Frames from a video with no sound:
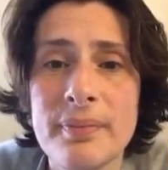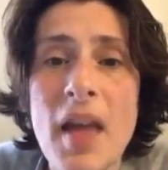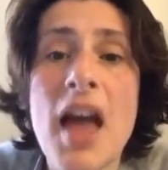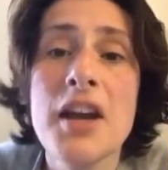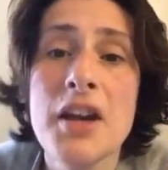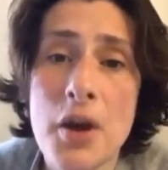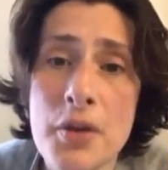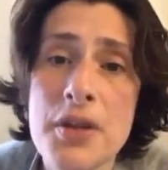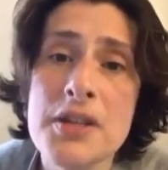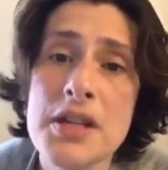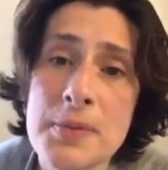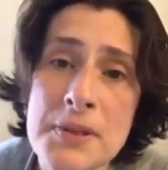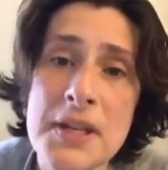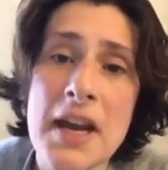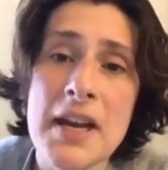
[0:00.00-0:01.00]
I know the
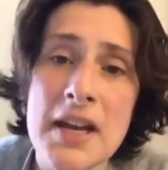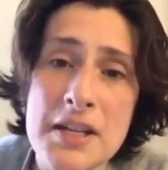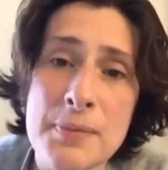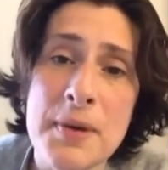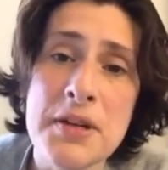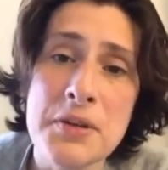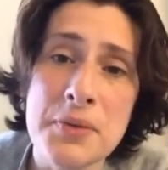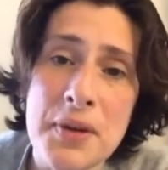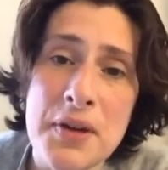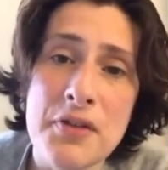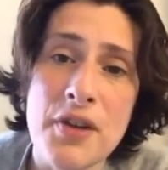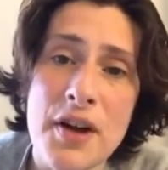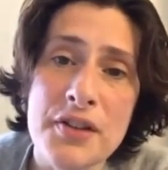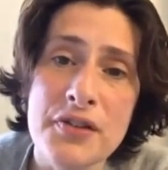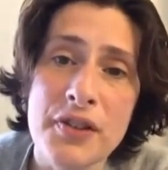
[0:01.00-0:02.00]
deep state has been doing
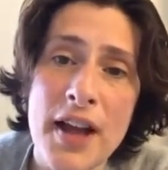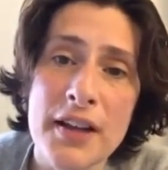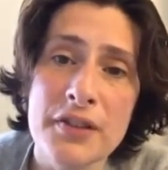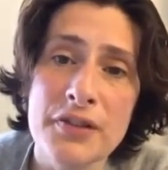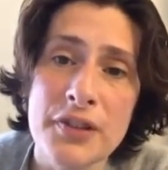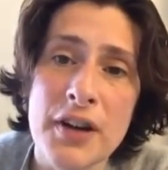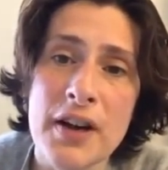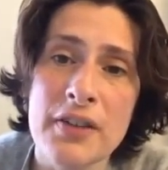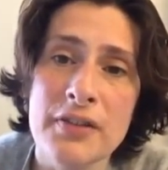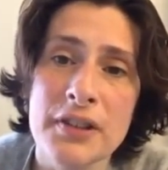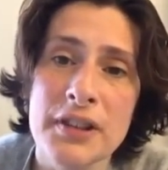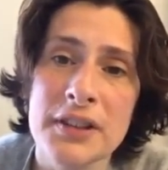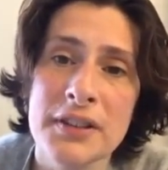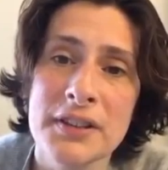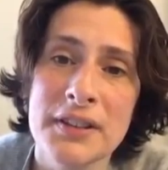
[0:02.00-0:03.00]
false flags
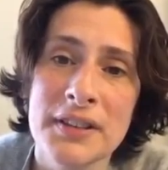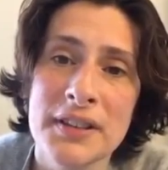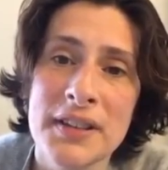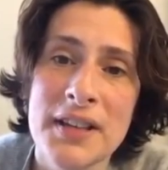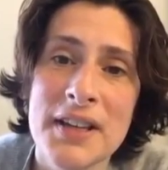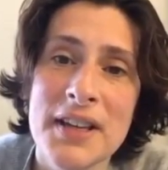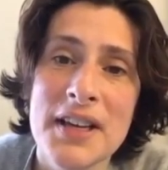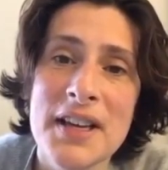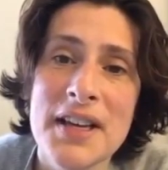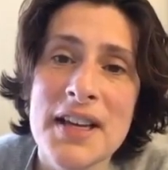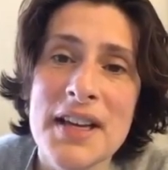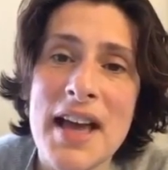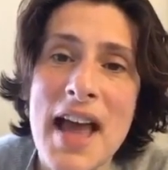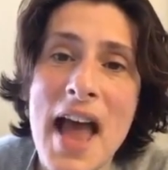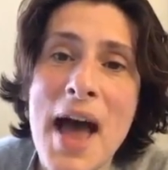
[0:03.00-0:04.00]
forever.
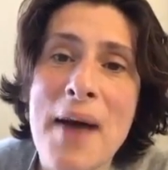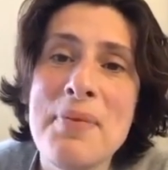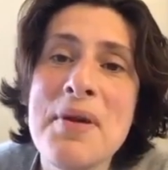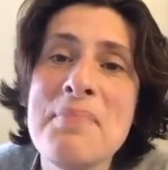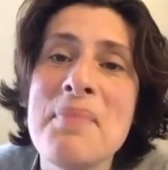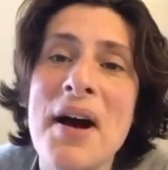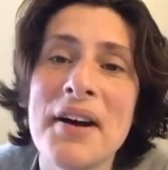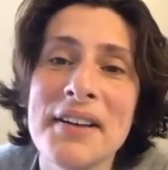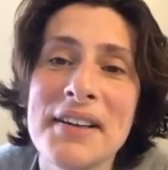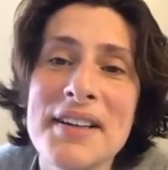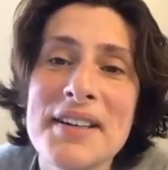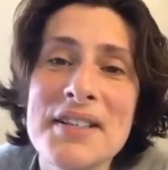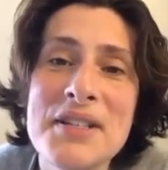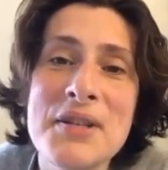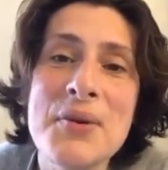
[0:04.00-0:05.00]
Abby Martin
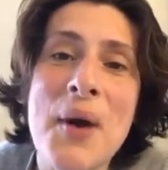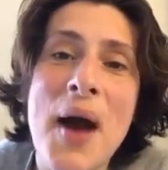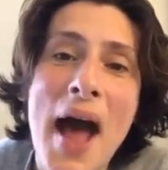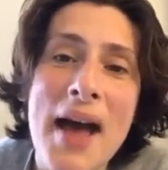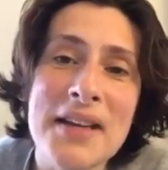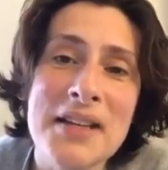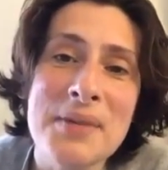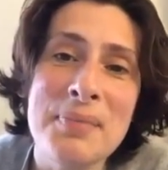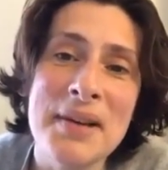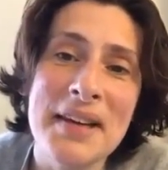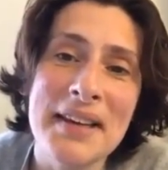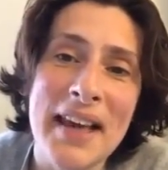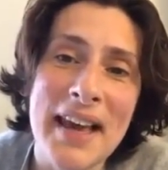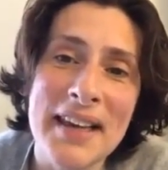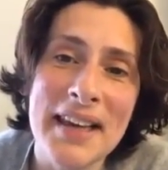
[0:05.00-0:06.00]
is too hot to be a
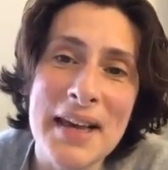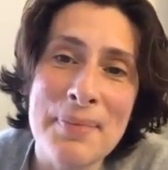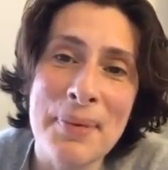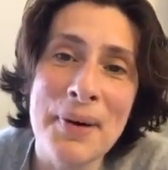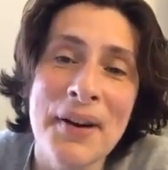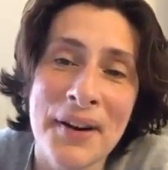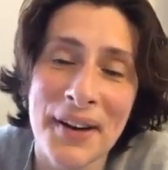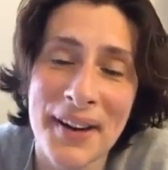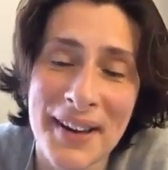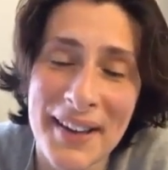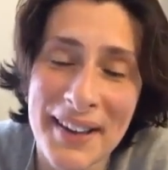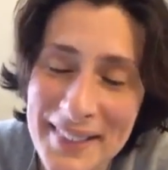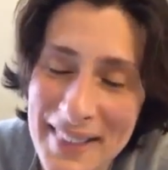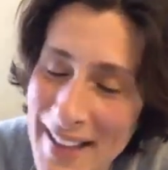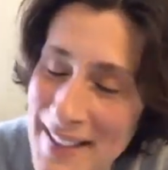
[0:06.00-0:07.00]
gatekeeper.
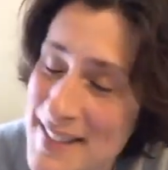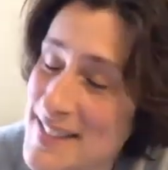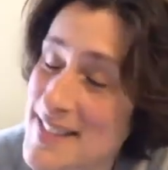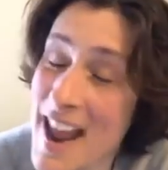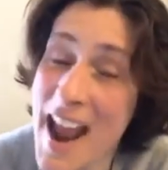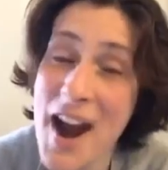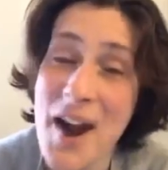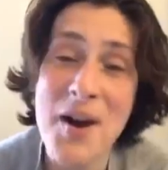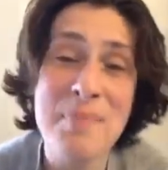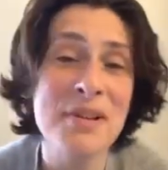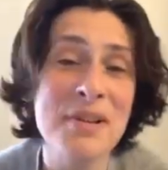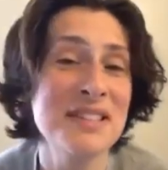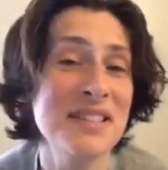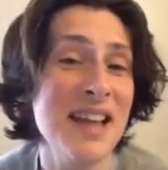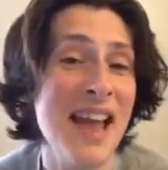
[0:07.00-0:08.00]
That's
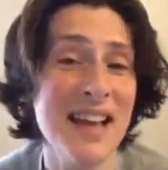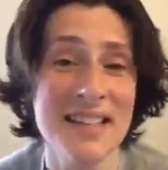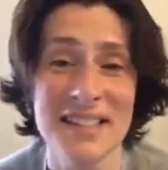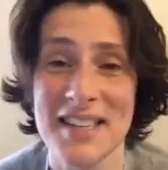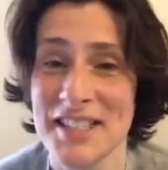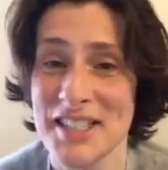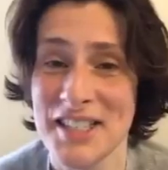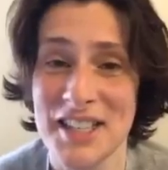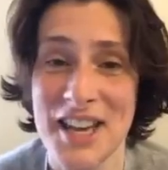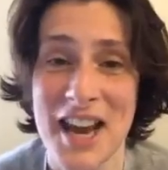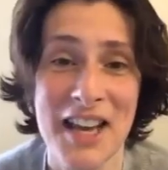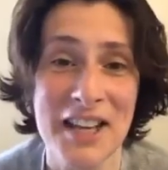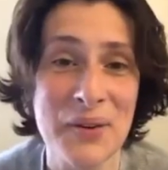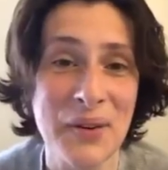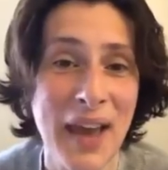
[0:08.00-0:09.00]
terrible sexist
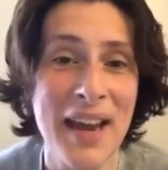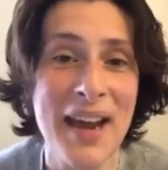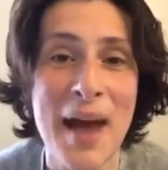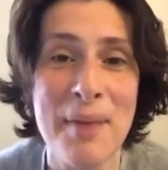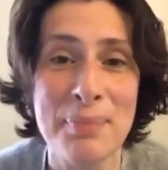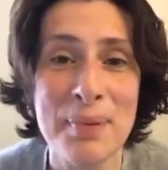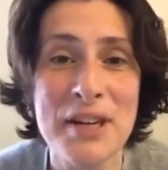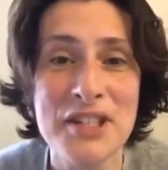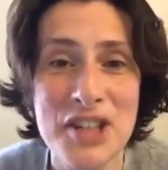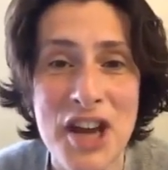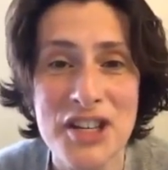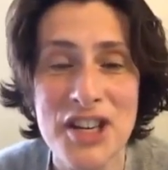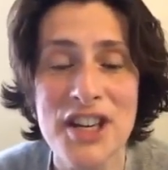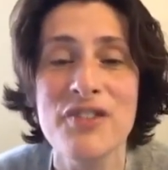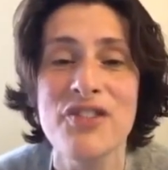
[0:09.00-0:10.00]
shit. You cannot be
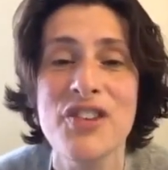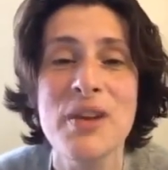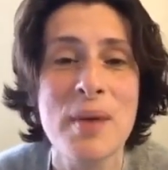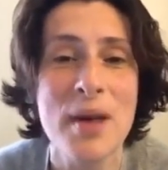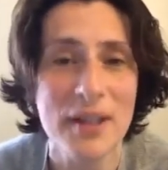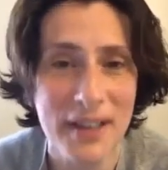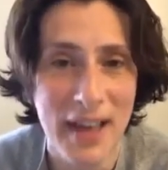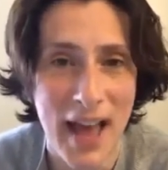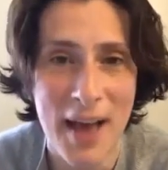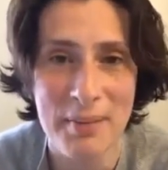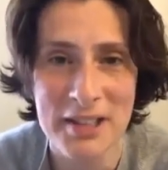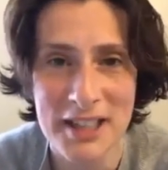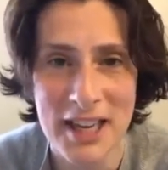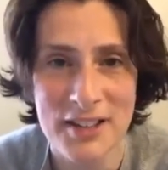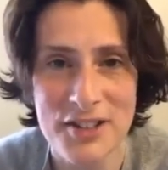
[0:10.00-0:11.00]
judging female
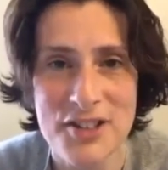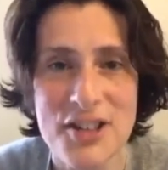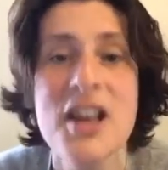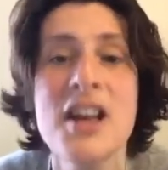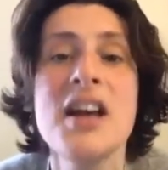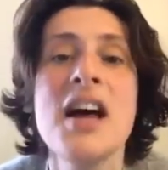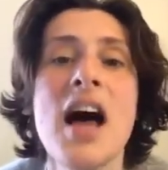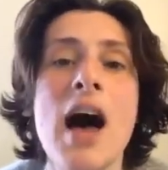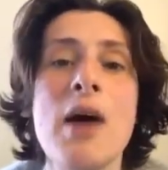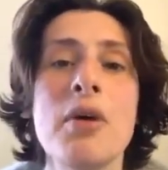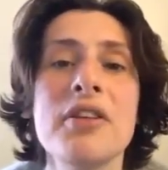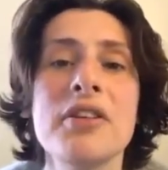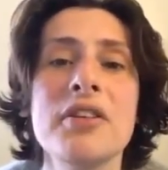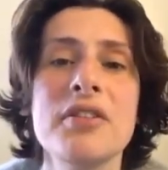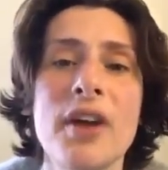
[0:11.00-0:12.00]
commentators on
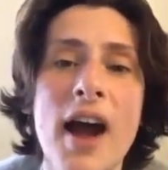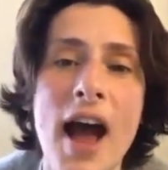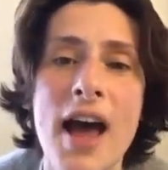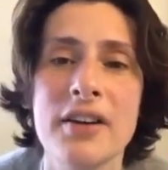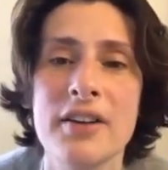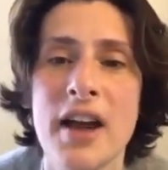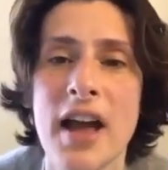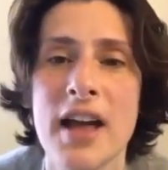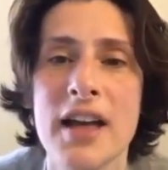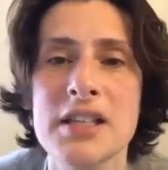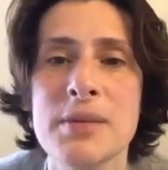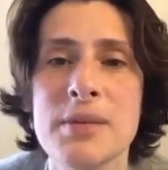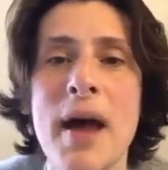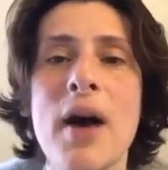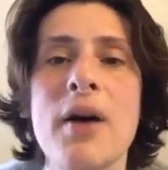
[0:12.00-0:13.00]
whether they're hot or not.
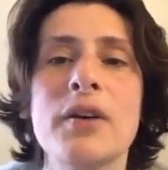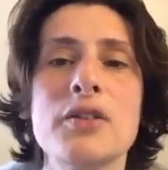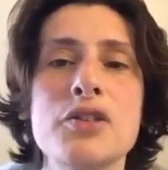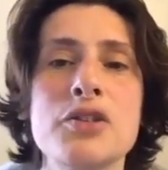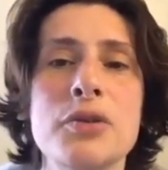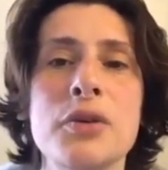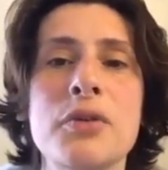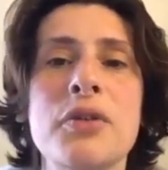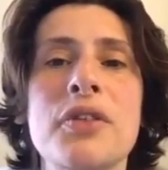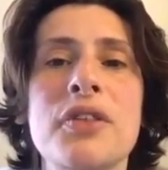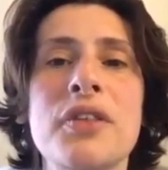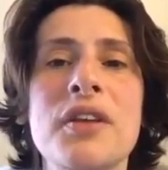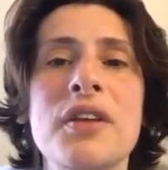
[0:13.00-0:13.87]
It's about her truth.